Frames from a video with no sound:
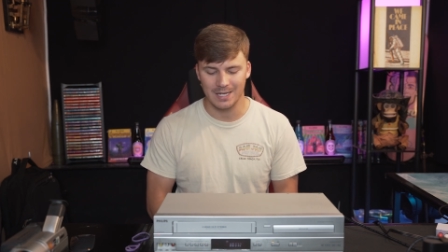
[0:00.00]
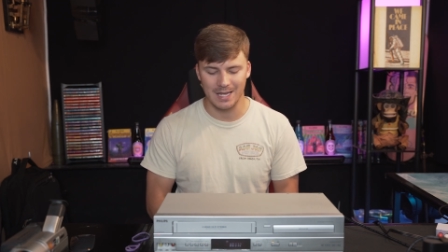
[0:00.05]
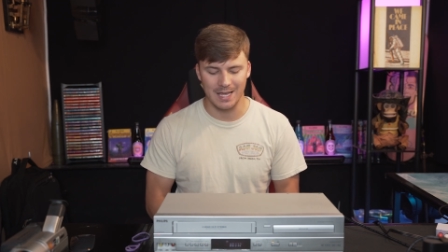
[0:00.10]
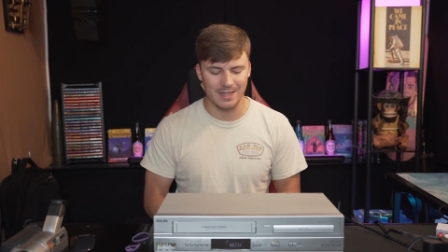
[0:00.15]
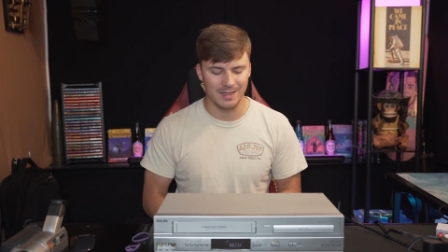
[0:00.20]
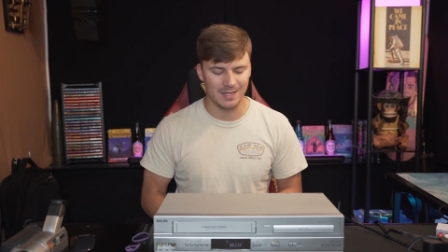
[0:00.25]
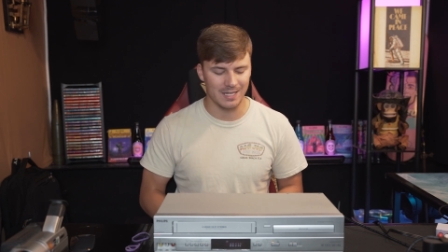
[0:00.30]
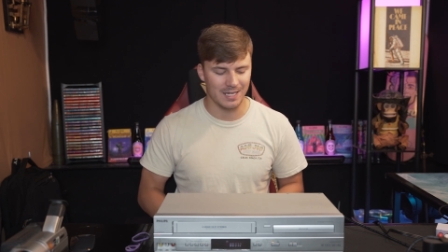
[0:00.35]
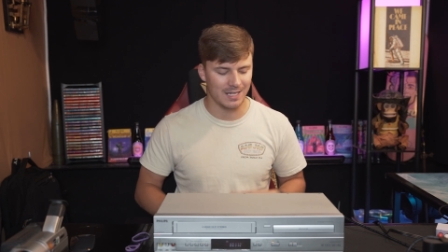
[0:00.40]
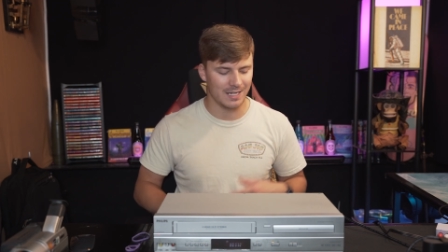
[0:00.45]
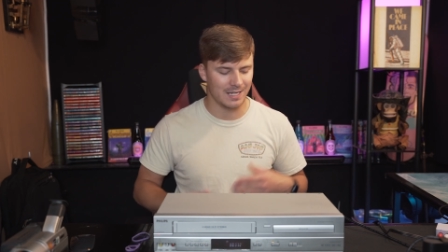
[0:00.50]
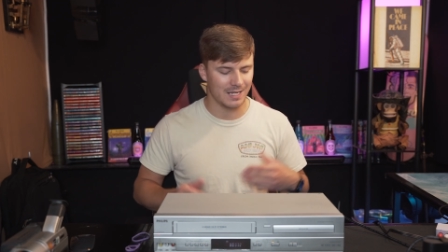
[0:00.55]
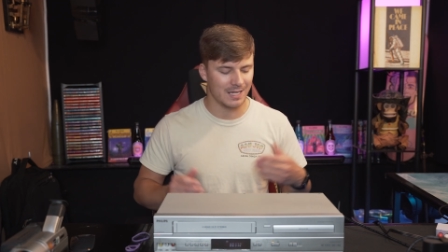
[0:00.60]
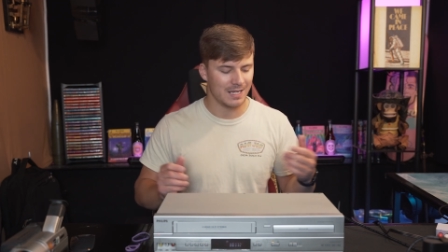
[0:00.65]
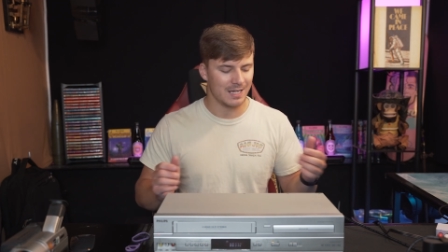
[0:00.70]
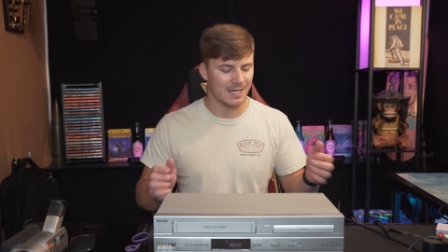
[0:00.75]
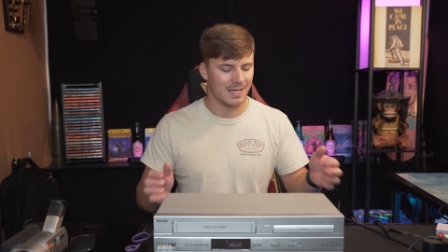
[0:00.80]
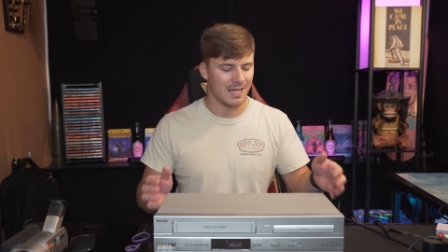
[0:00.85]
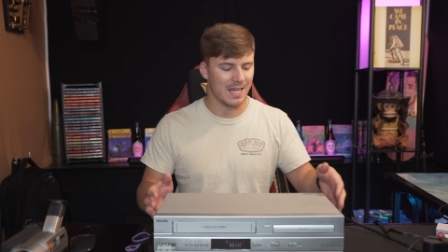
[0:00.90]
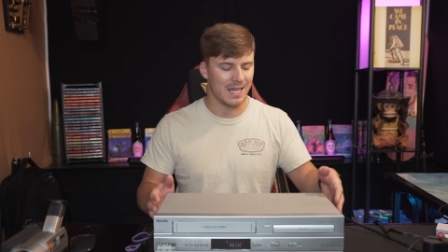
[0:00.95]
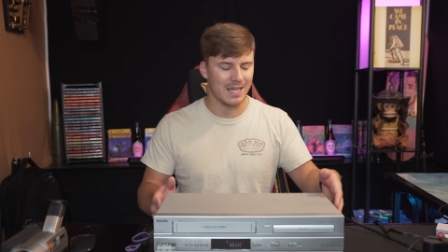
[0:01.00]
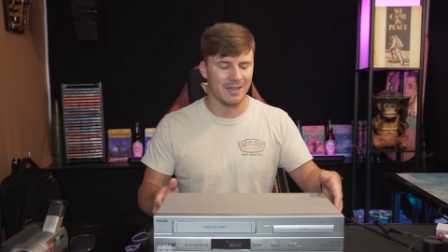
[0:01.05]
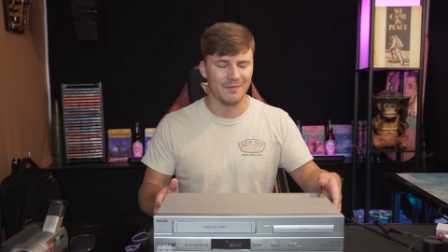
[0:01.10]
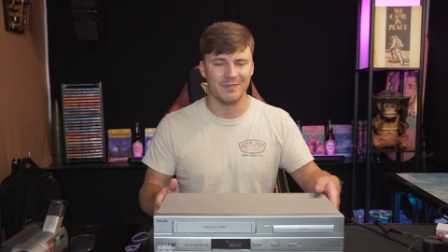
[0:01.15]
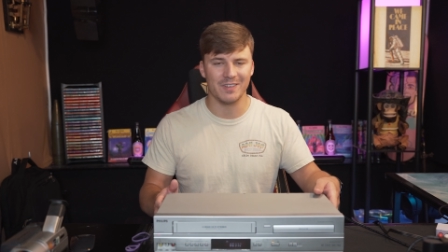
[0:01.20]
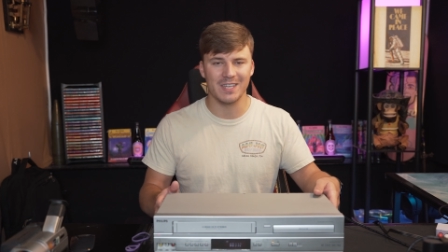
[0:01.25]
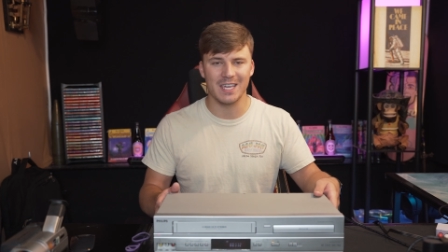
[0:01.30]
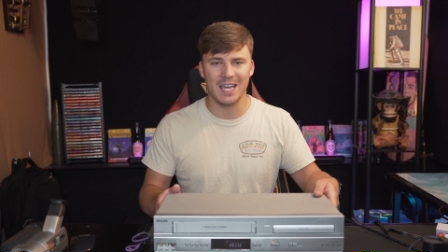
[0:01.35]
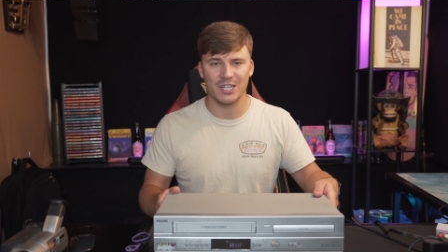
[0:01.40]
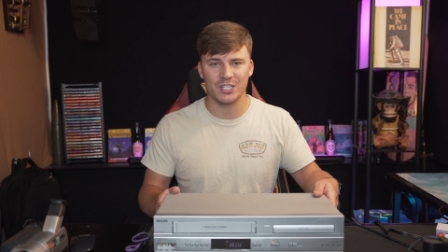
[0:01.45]
and then a
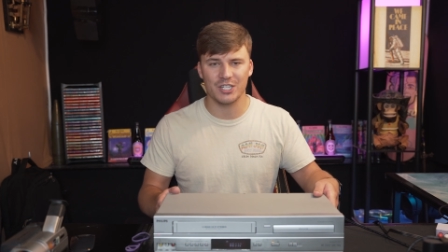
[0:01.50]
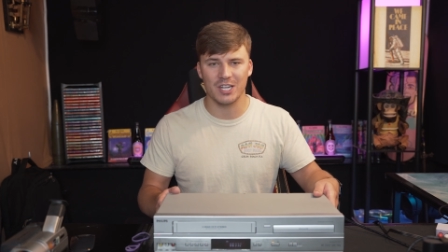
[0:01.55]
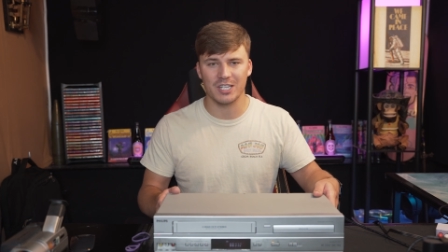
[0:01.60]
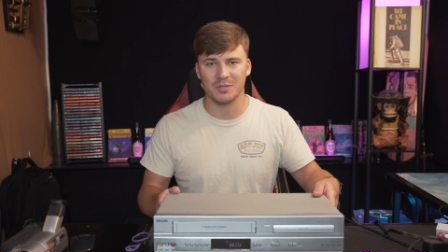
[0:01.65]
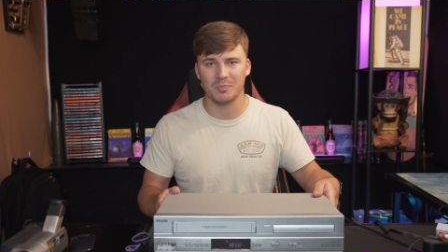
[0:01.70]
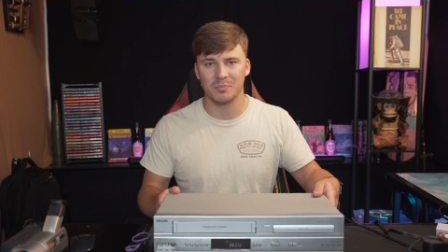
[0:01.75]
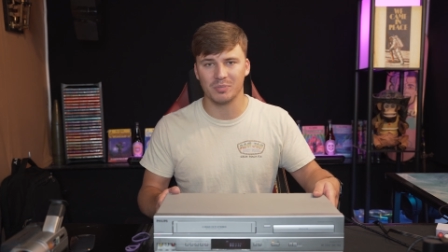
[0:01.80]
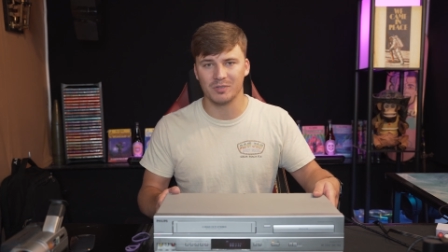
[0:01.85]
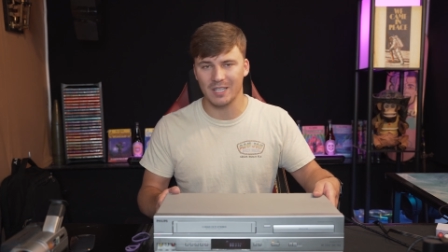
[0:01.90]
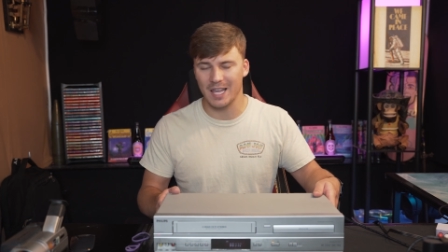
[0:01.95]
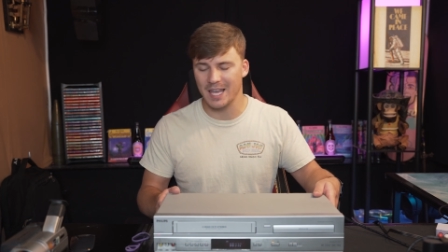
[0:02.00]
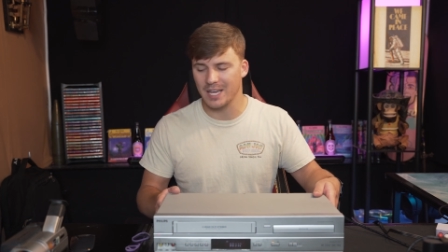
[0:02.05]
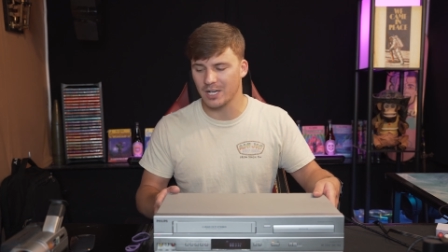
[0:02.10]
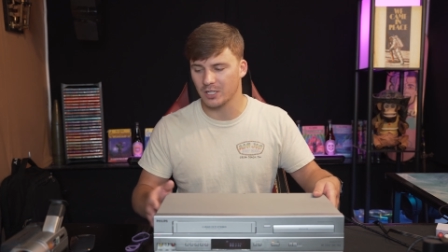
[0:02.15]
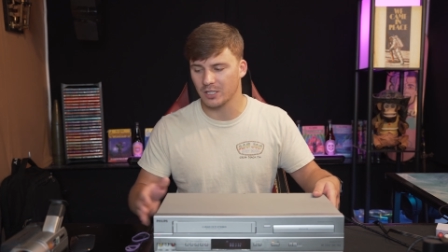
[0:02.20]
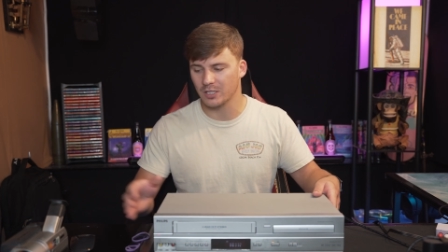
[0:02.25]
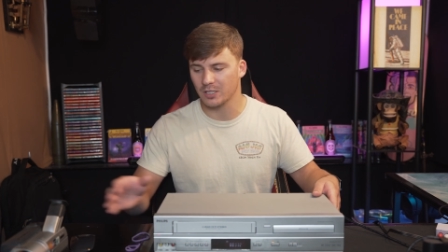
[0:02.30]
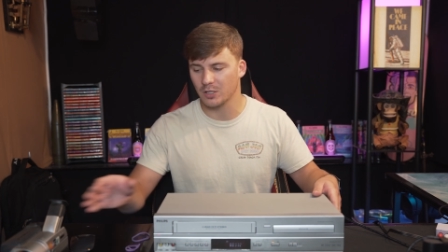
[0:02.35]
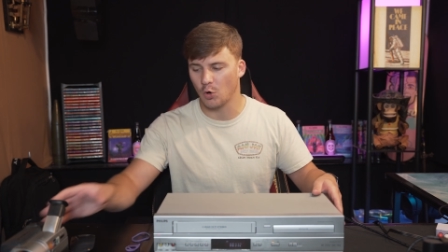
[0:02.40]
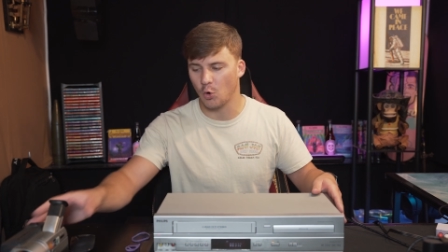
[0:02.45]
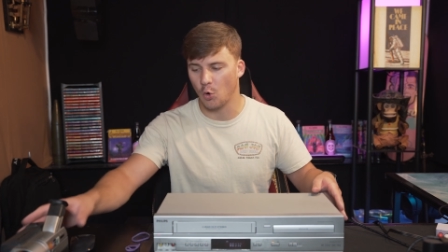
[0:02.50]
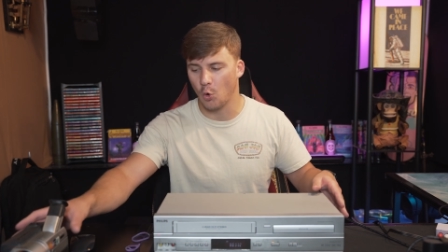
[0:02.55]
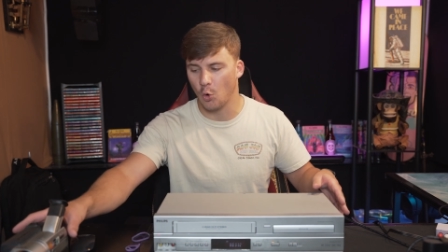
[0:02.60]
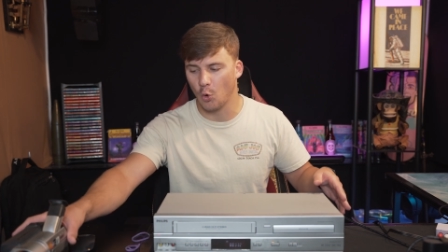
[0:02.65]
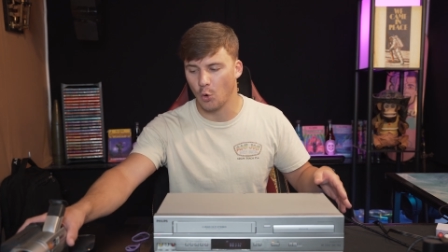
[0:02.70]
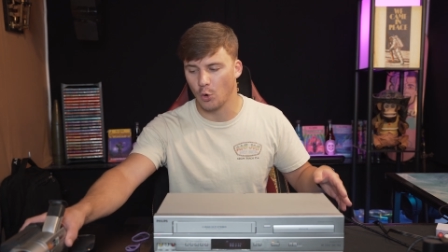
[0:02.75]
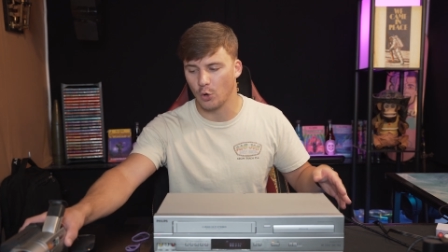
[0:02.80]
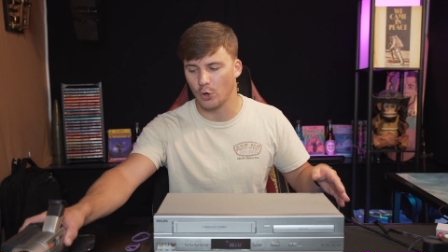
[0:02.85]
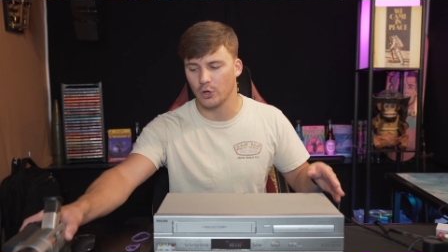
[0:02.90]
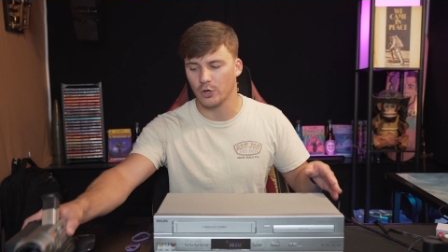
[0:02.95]
VHS player
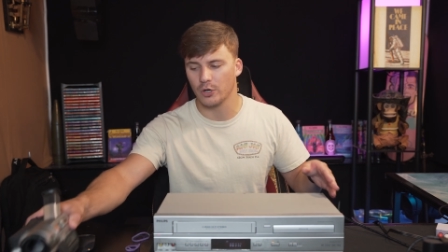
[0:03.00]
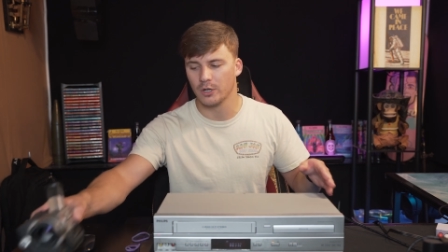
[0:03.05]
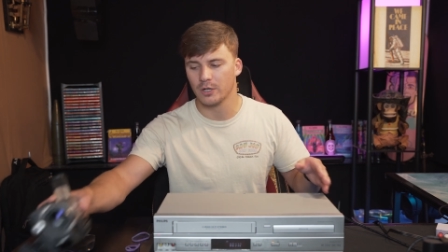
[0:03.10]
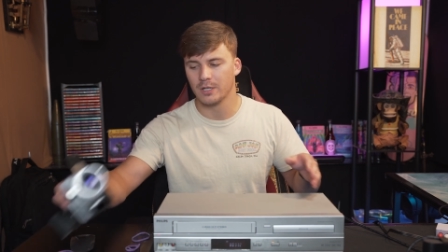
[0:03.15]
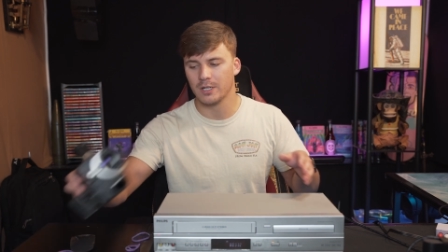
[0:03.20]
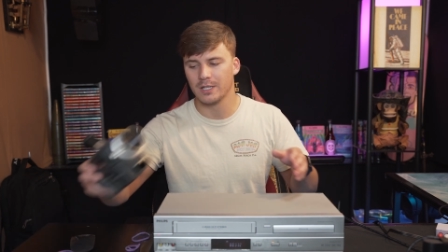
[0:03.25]
or